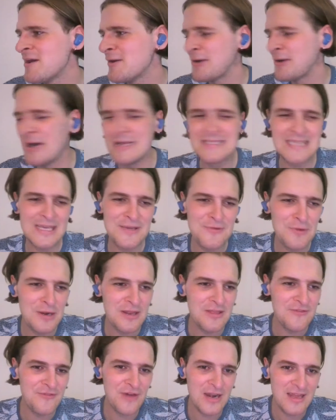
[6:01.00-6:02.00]
I'll tell you one of
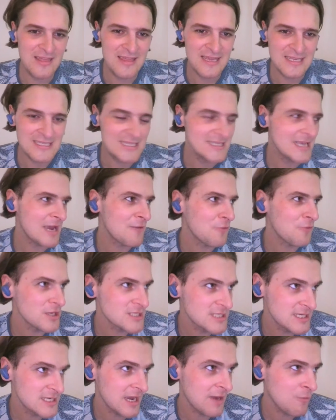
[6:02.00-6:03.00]
the funny things is I
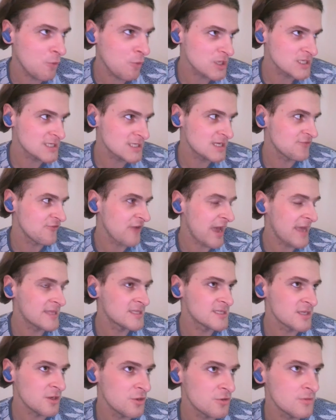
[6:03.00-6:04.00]
watched in fan
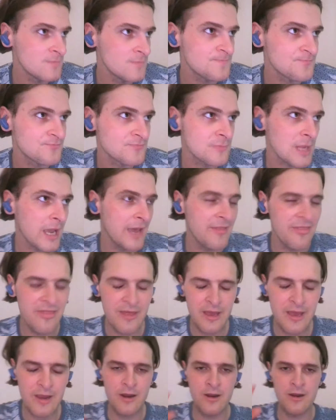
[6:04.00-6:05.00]
zone, and
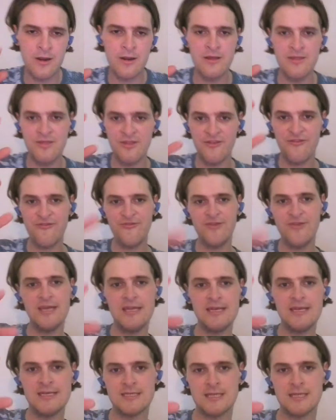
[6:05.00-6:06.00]
there the
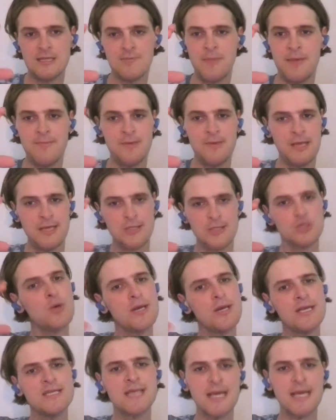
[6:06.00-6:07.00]
feed is maybe like
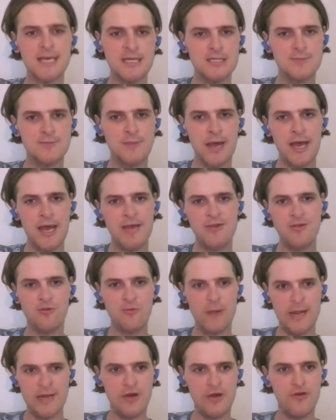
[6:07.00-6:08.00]
20 seconds behind the
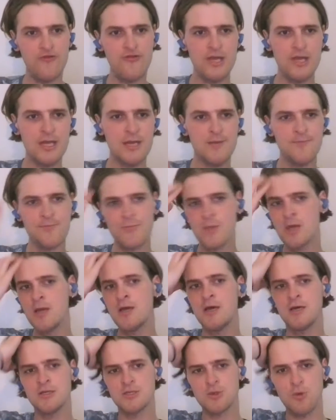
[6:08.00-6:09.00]
radio feed.
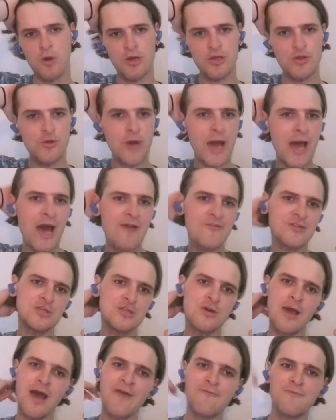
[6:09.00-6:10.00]
So what you have is
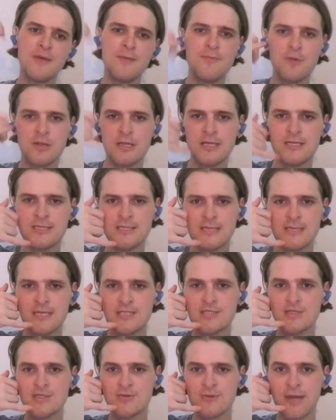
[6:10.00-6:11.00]
people listening
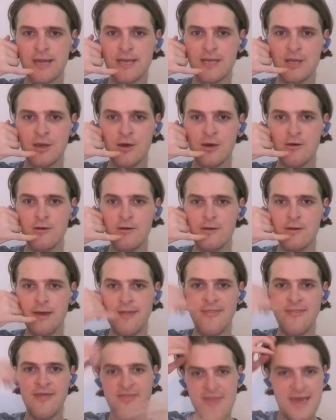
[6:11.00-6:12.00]
to the radio,
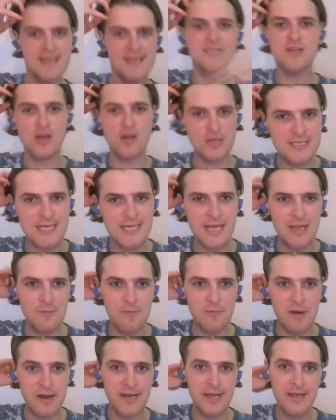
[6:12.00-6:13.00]
and then they start
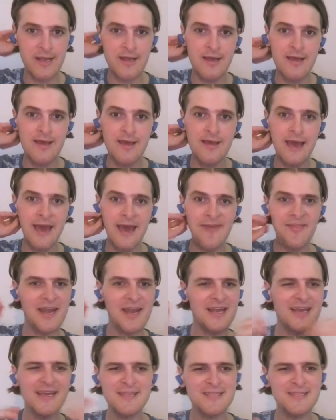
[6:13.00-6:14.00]
celebrating, and then
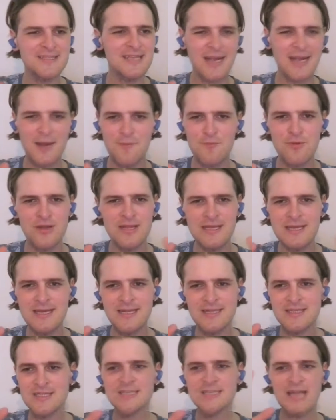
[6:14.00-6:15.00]
it's like a
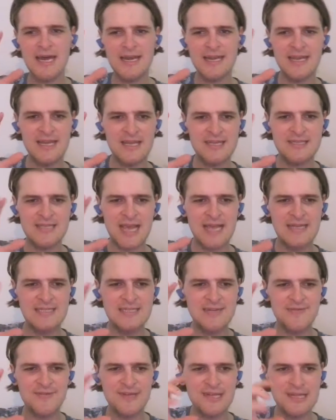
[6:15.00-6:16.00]
brilliant study
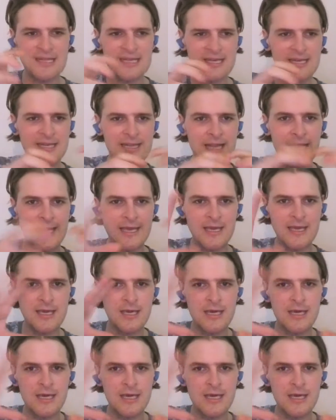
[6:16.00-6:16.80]
scientifically in like